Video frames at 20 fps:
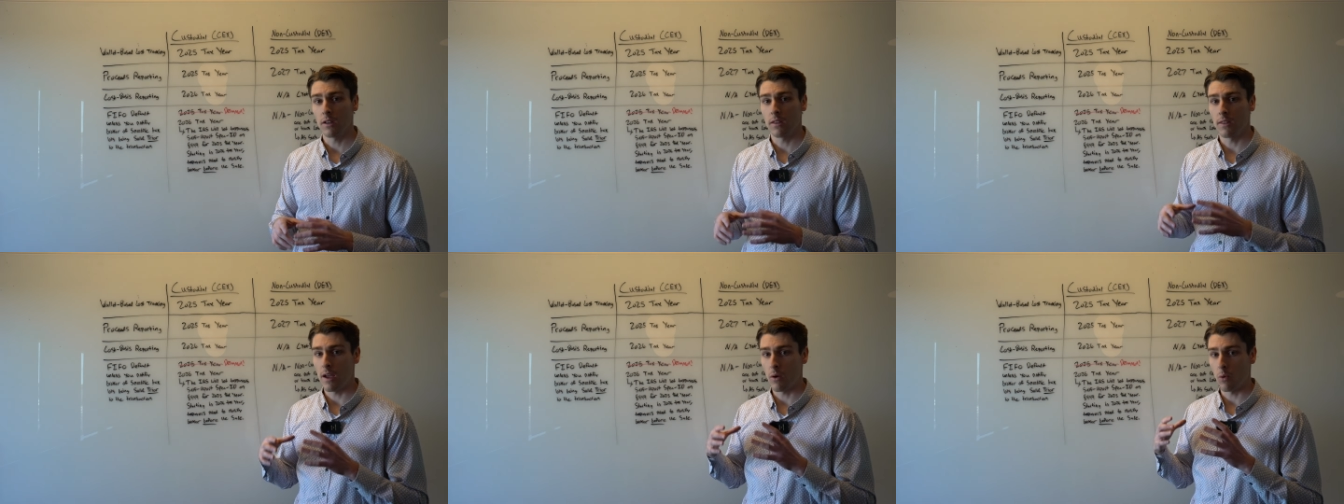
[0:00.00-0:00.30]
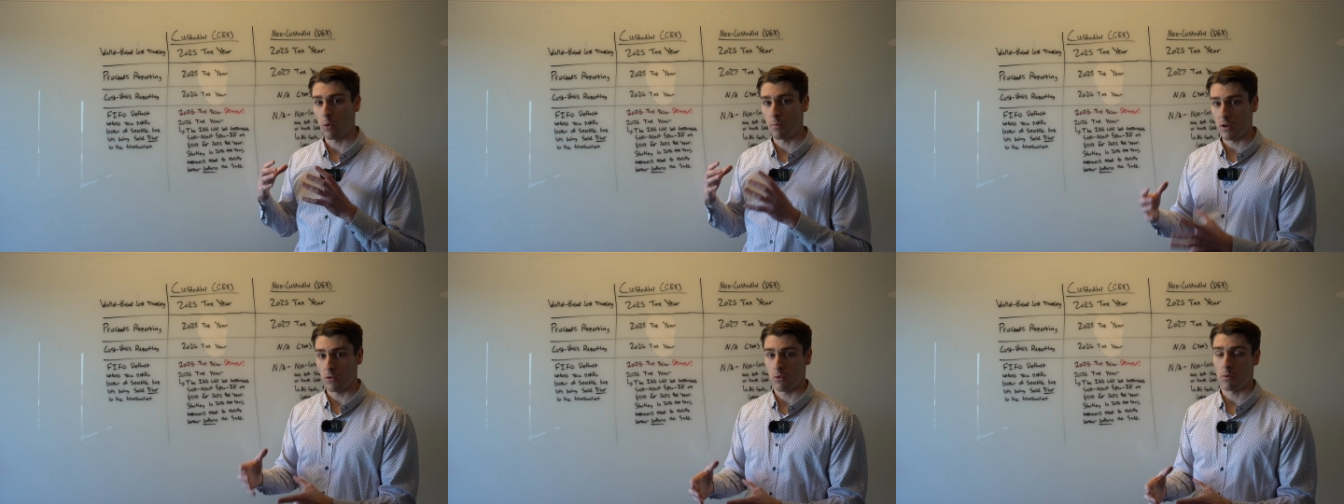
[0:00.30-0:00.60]
they
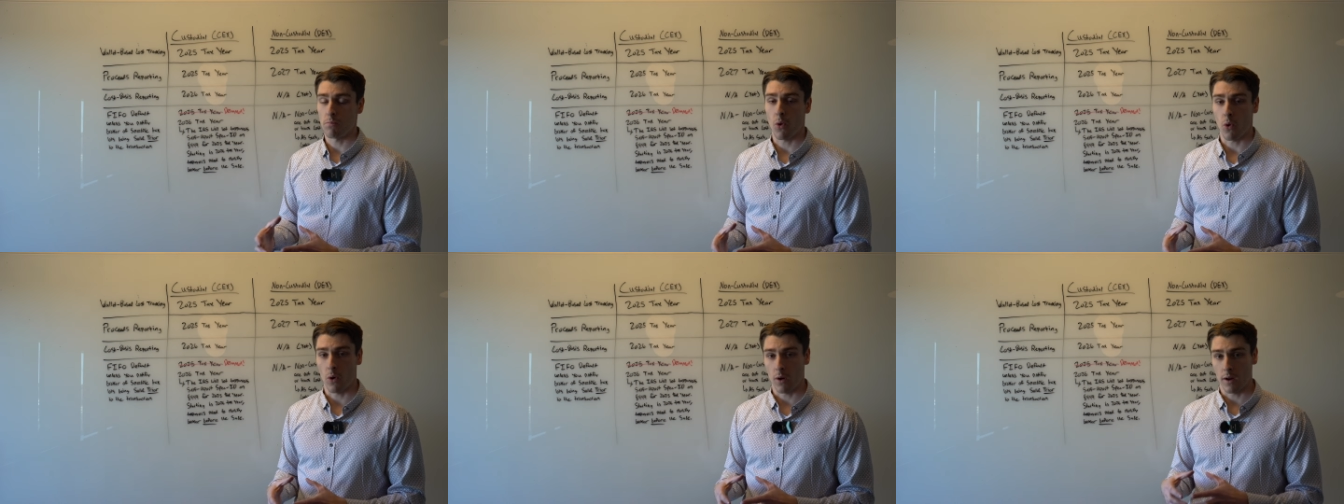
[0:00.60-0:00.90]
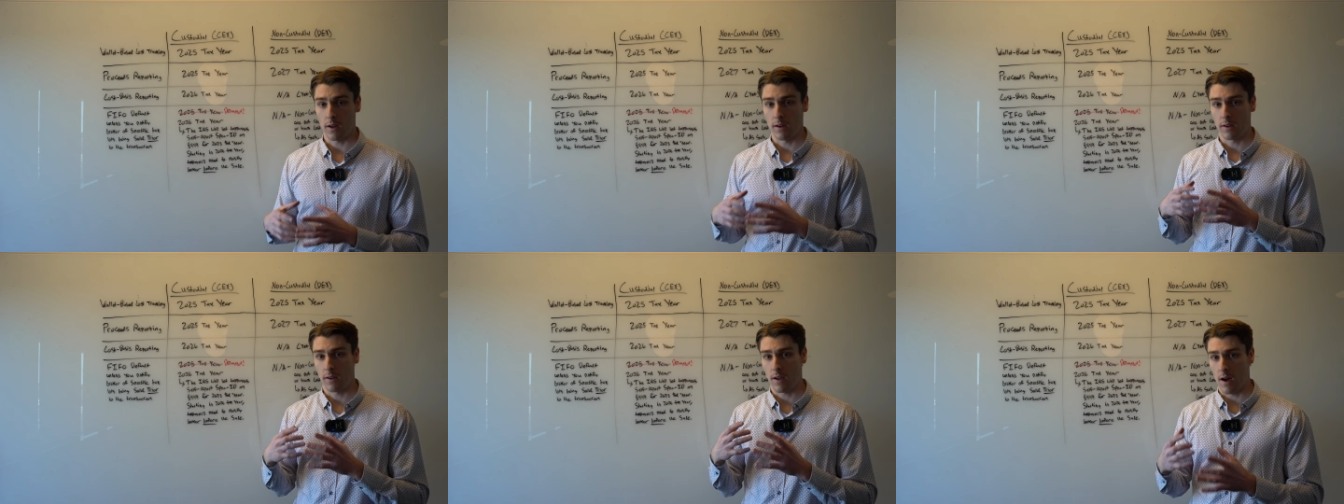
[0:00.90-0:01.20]
will be
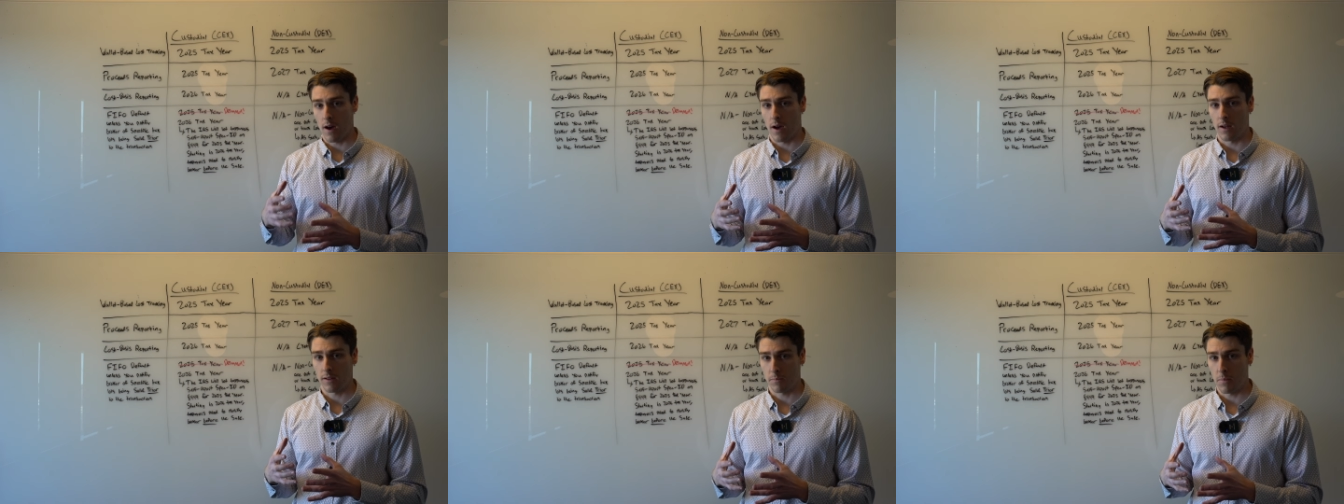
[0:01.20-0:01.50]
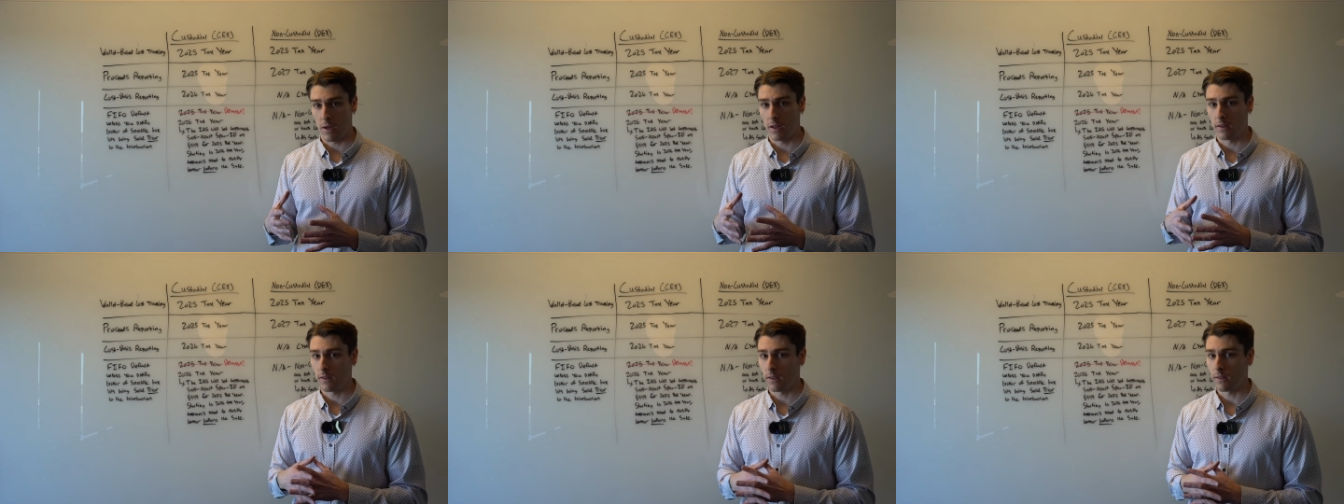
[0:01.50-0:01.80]
reporting cost
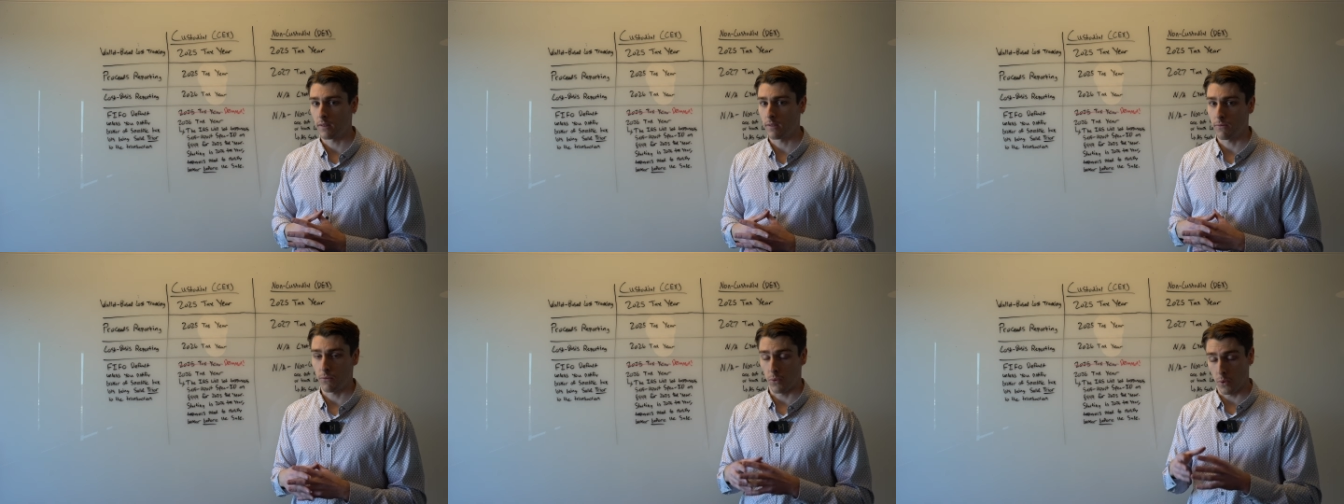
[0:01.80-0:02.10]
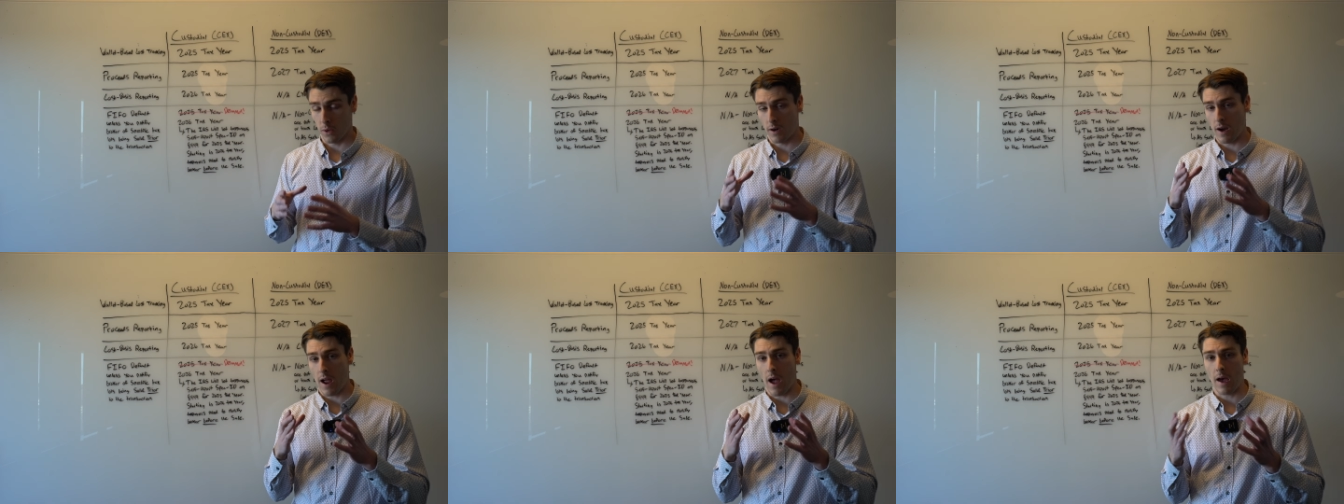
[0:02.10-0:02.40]
basis
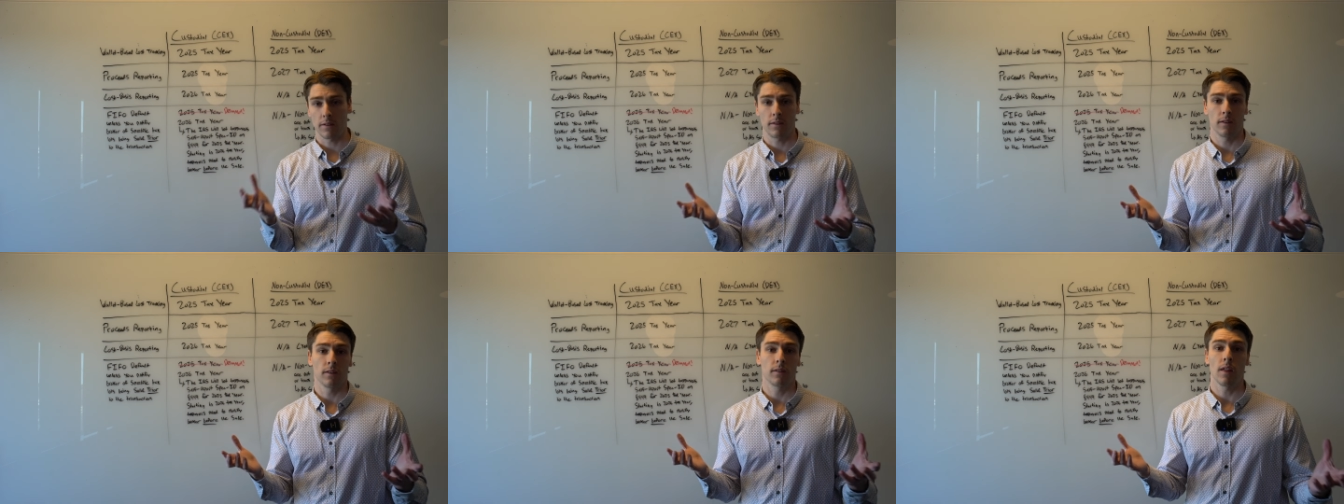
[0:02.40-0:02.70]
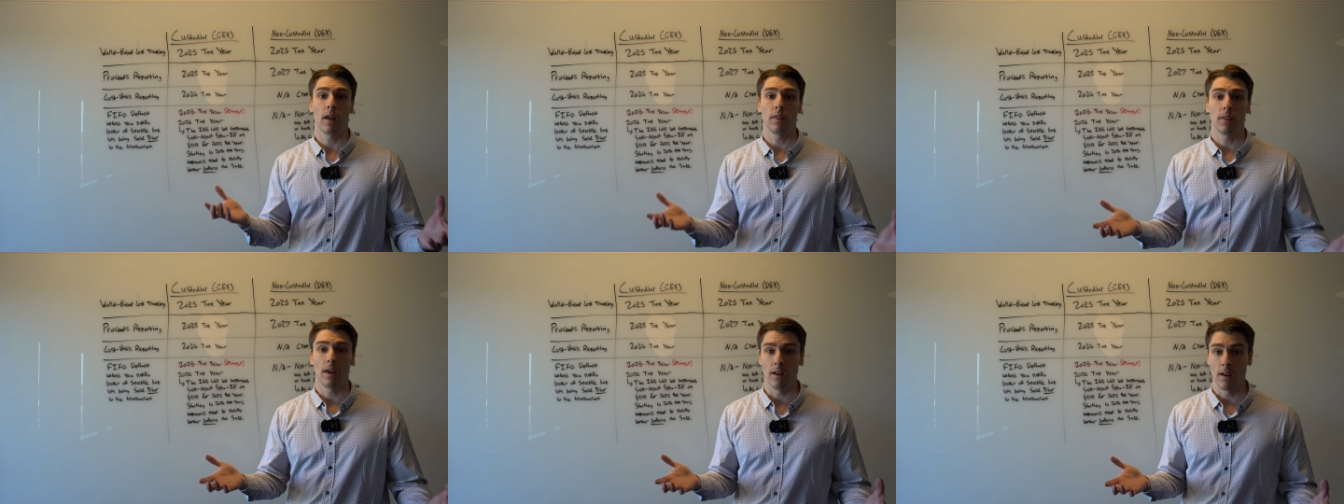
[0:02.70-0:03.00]
for assets
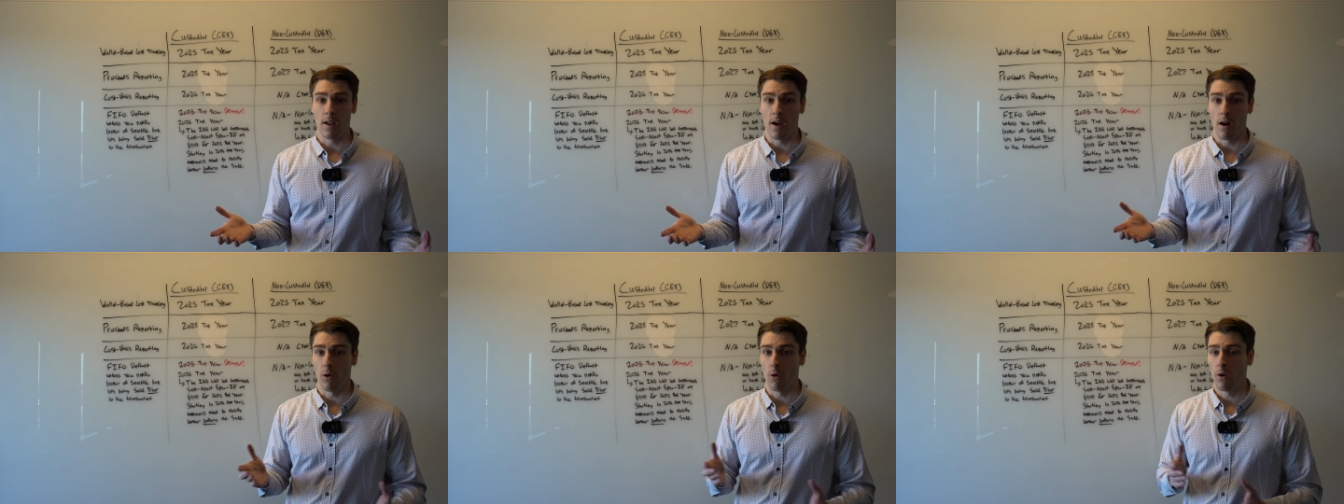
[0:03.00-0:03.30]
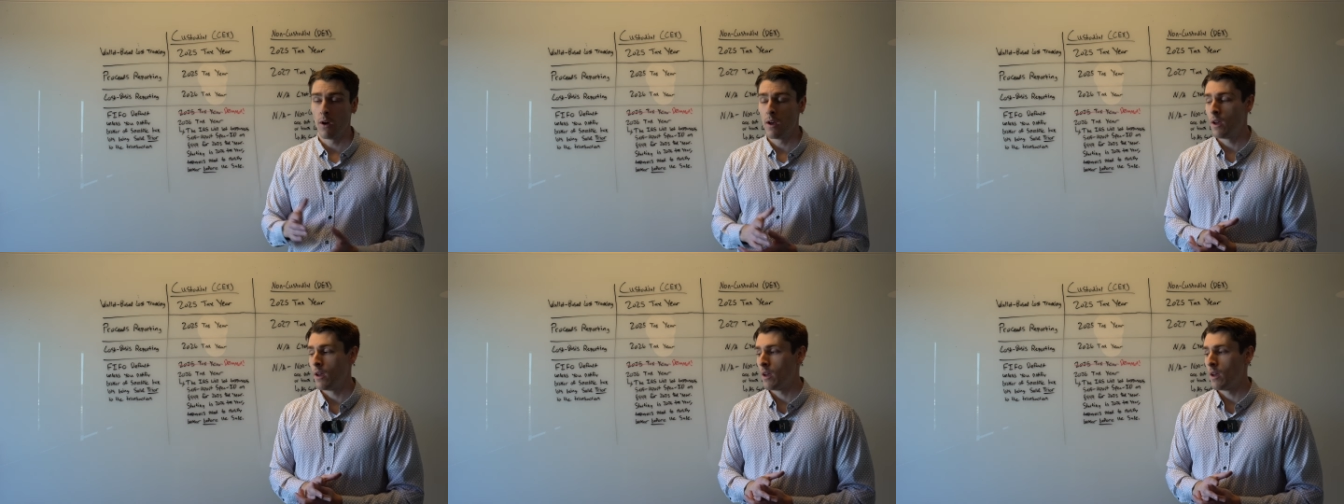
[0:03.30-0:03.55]
that they know.